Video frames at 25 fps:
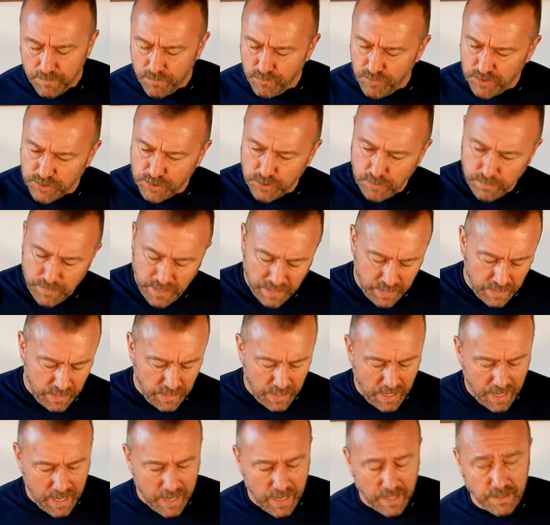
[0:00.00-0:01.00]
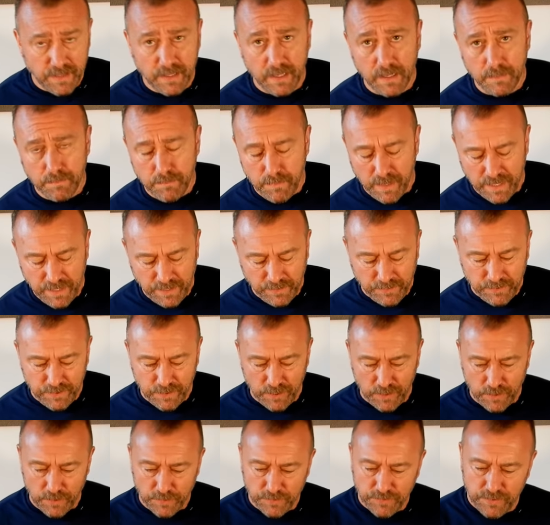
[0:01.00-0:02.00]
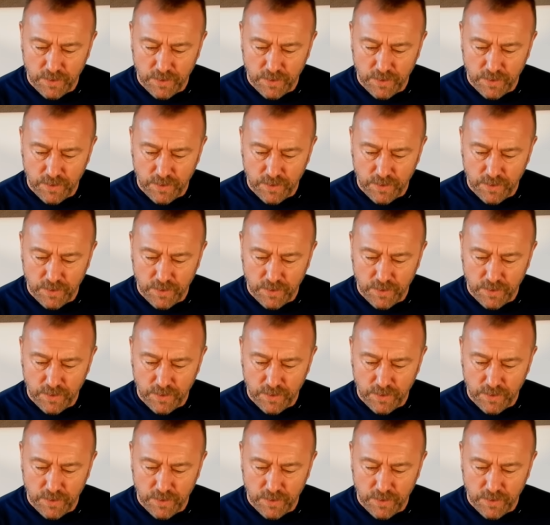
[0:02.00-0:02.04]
Original Mini and the Mini 2.